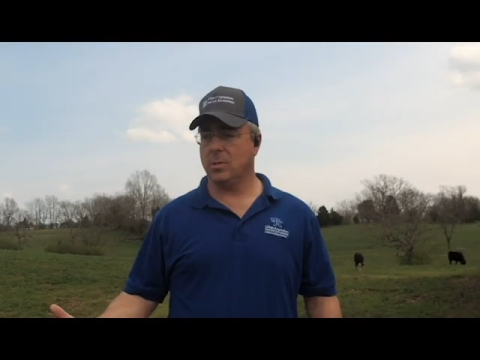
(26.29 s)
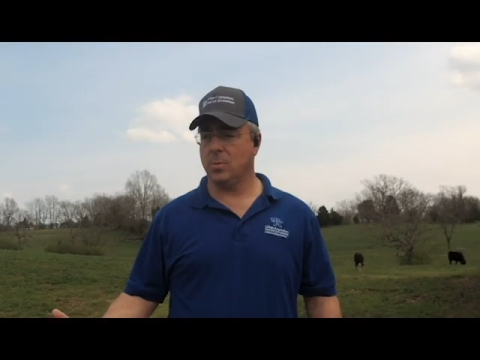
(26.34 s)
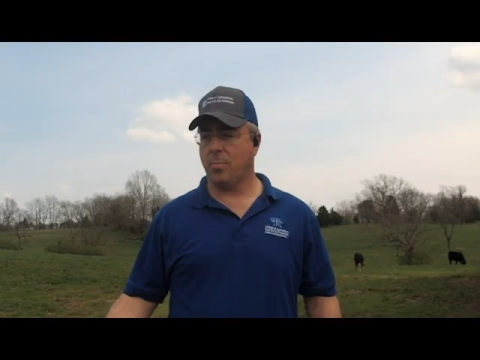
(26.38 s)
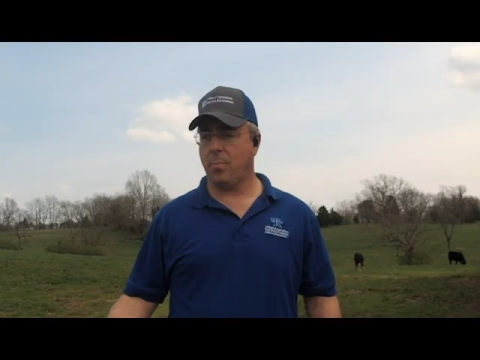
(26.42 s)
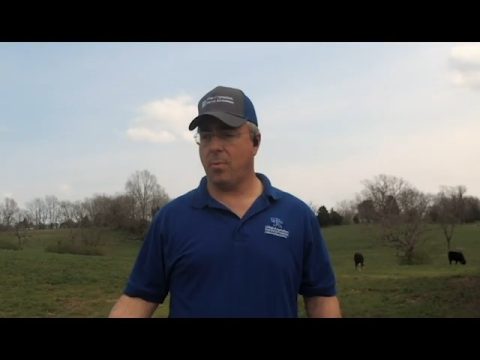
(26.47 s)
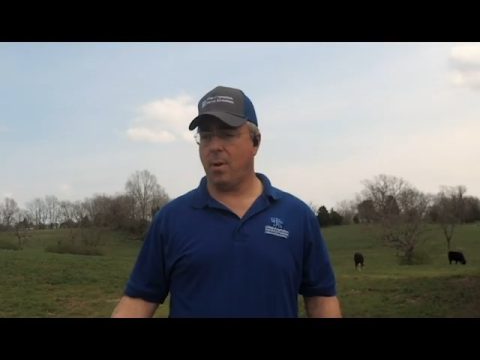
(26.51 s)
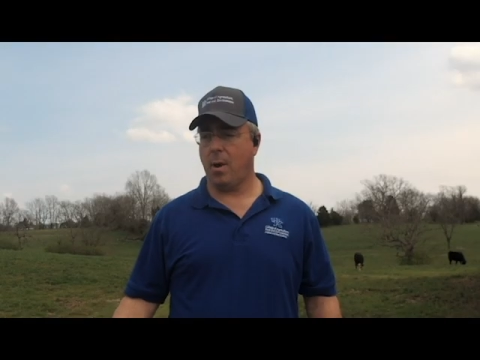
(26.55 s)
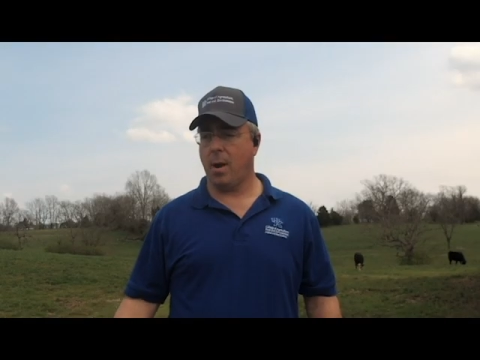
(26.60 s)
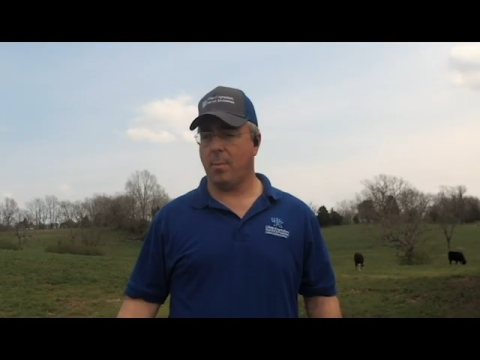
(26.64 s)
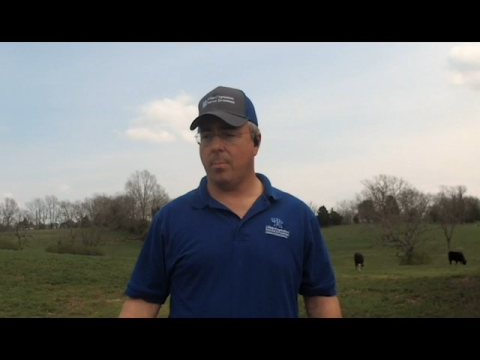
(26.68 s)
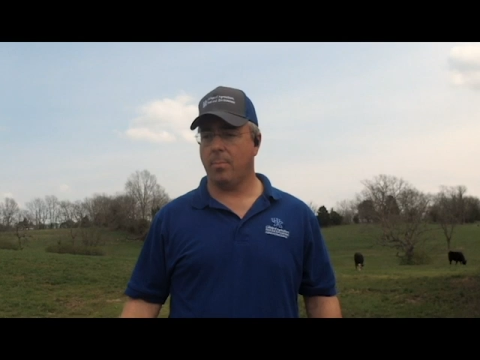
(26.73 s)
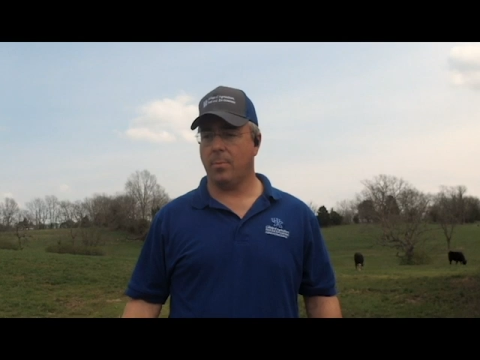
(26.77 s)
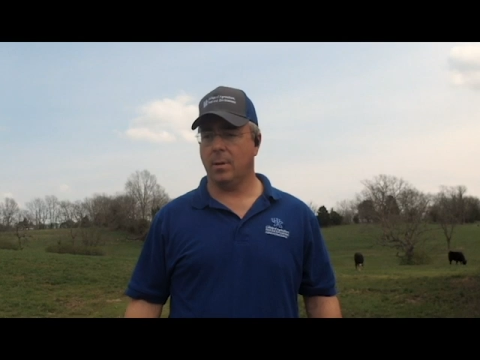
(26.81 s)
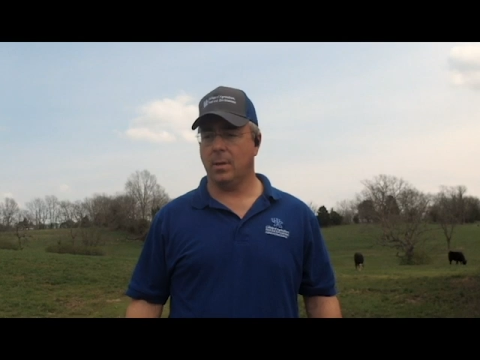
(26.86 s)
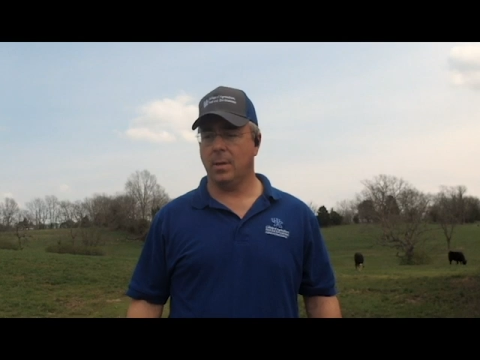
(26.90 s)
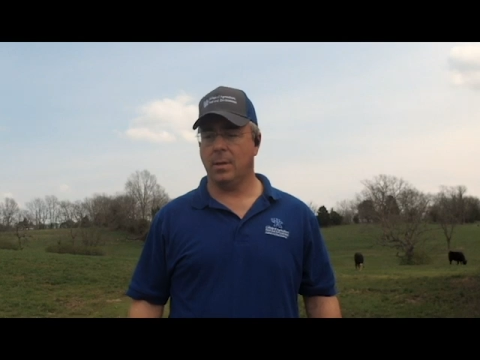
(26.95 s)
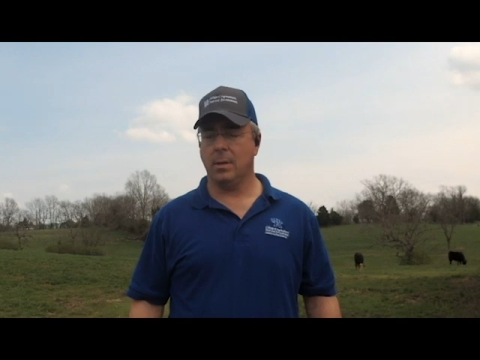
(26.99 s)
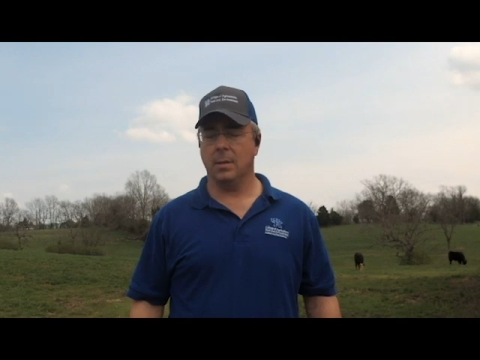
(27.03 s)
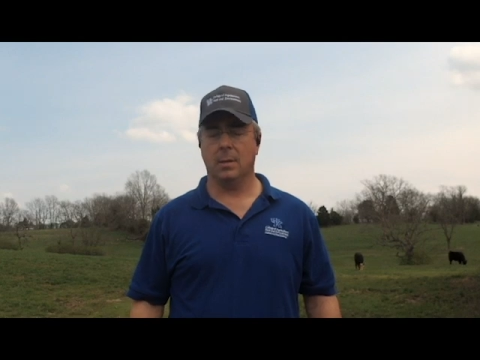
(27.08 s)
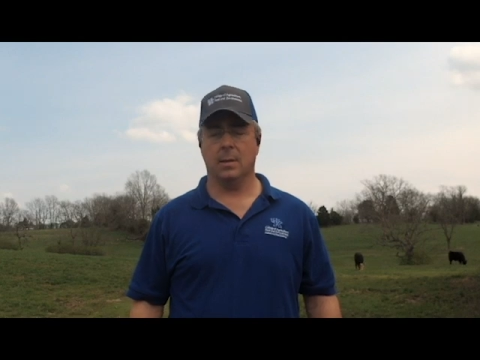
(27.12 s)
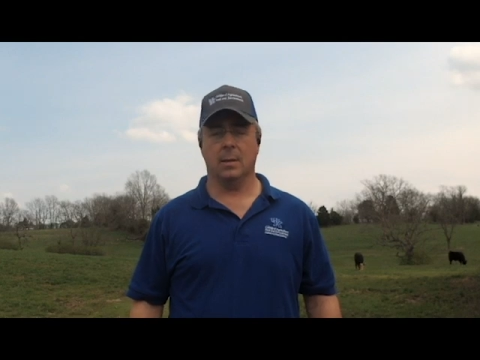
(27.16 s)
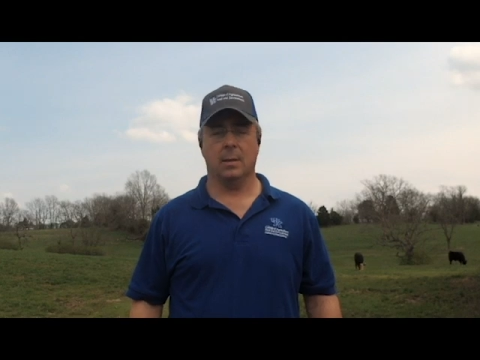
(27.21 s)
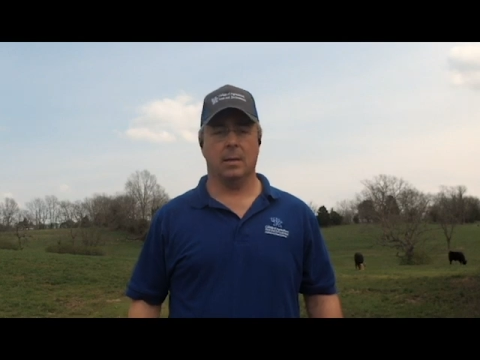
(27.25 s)
of
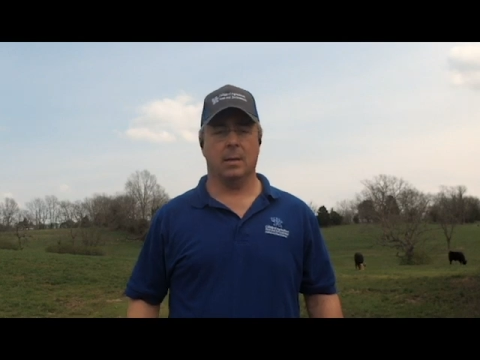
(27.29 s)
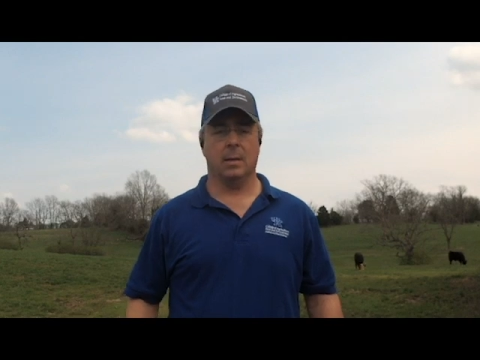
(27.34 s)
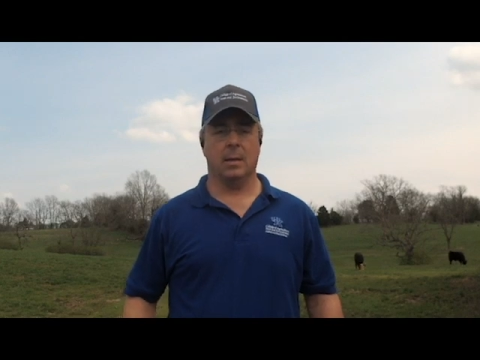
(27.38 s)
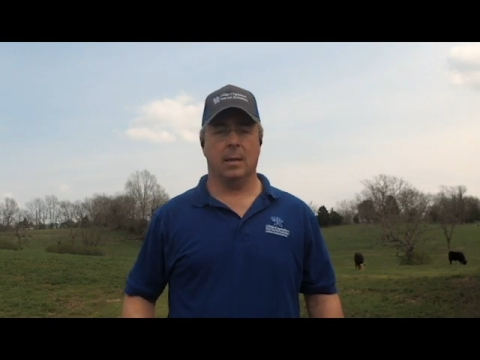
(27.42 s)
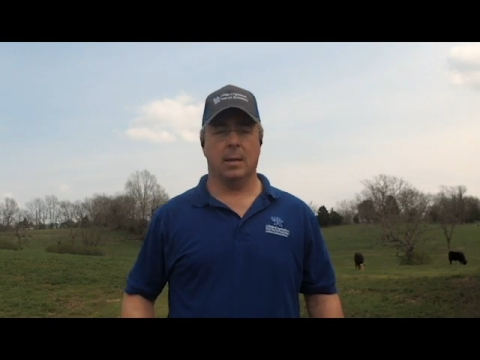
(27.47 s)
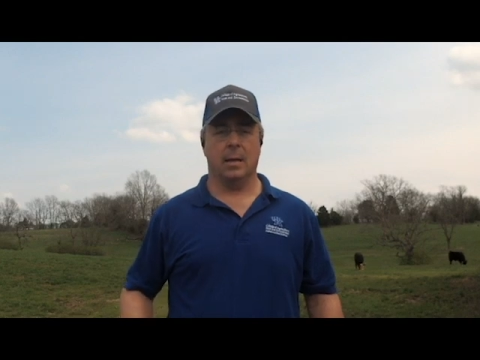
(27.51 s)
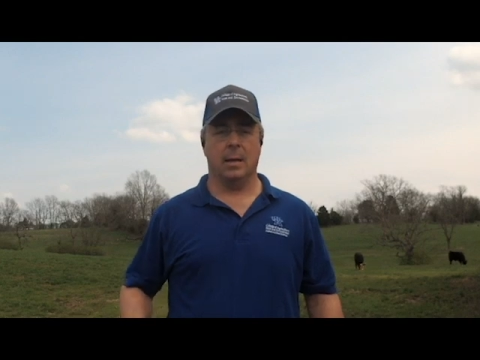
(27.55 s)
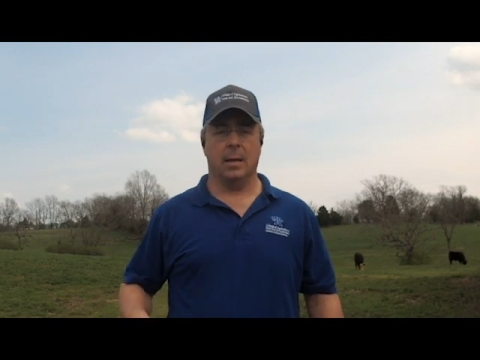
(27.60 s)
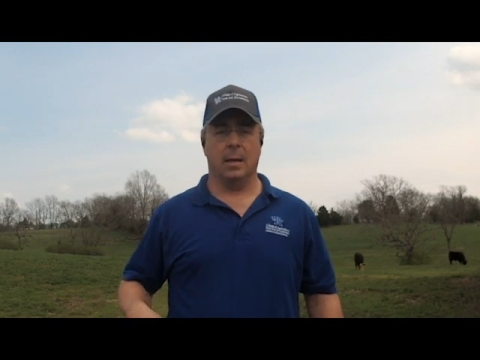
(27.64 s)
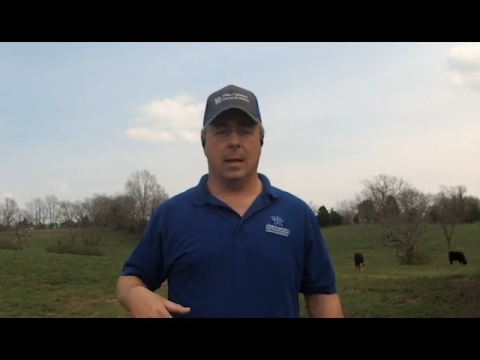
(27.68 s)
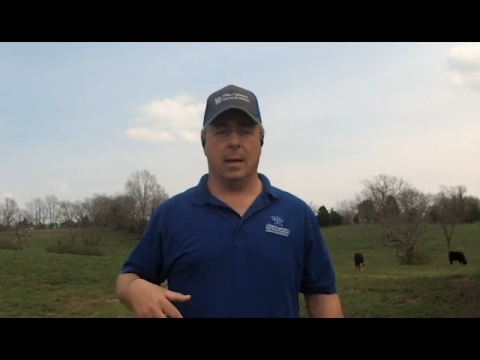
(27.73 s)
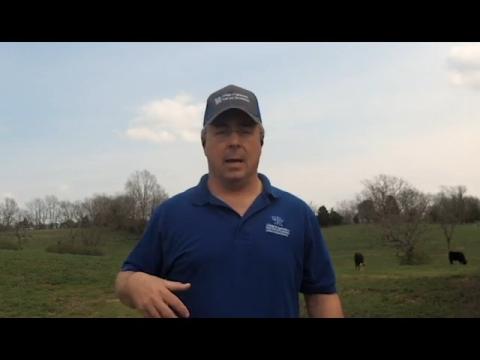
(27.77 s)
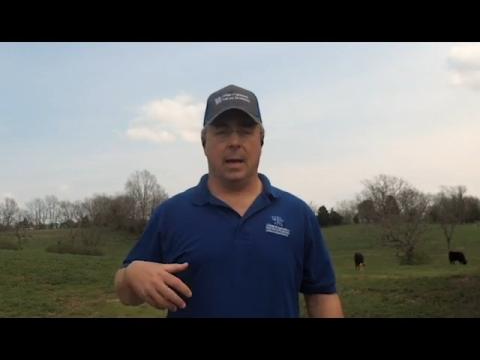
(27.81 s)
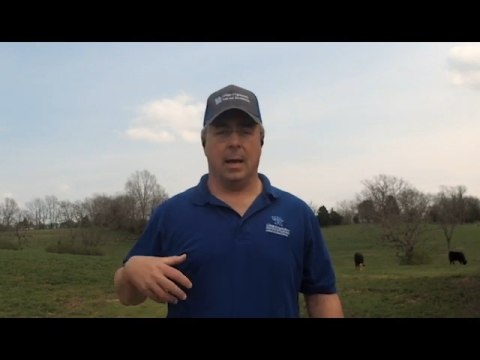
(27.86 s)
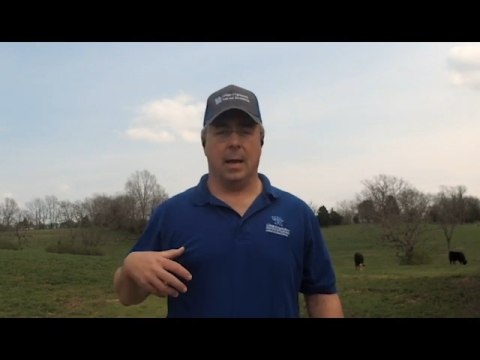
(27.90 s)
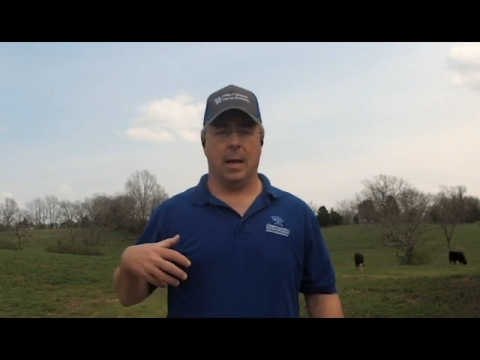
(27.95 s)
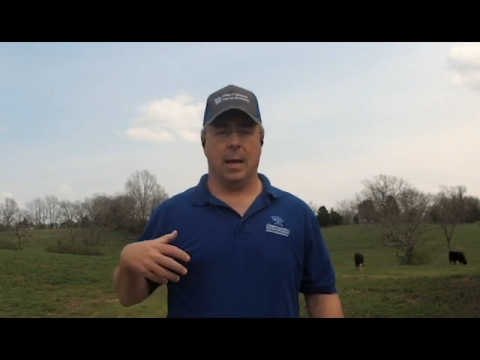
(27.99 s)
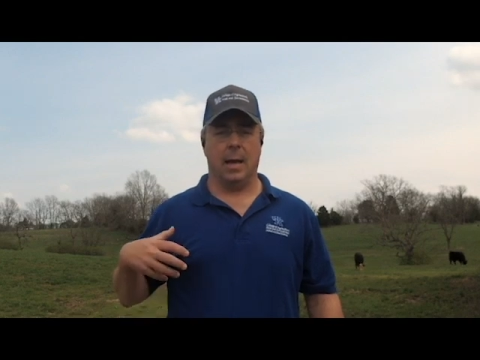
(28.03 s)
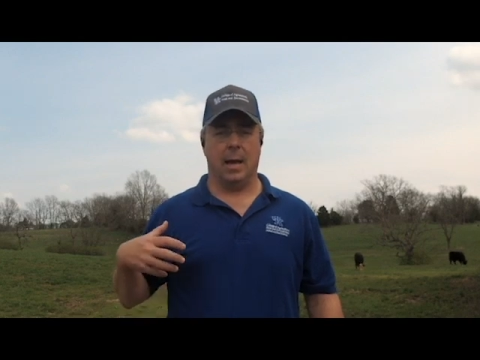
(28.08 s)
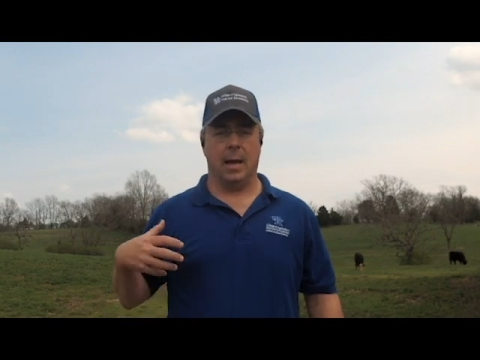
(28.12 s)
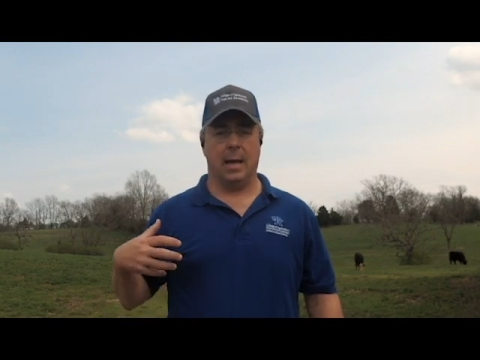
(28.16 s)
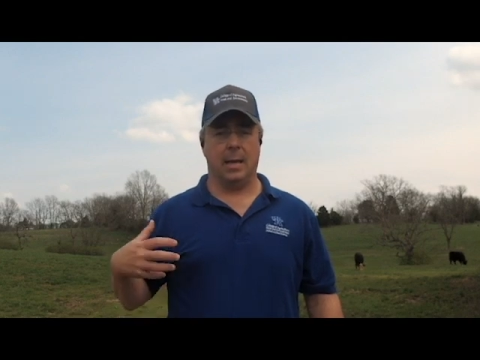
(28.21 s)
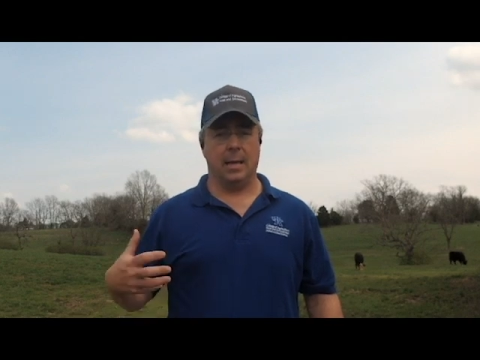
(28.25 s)
property.
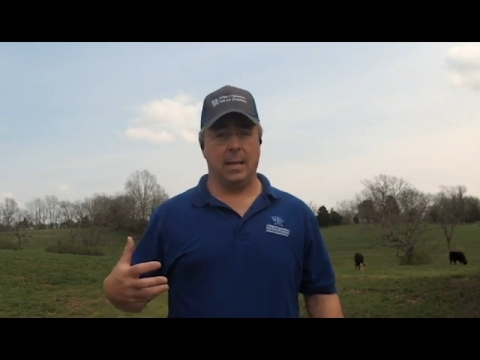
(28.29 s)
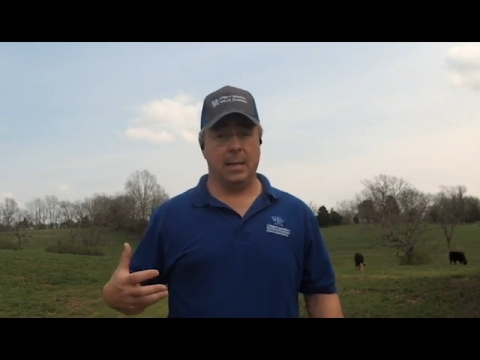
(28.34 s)
I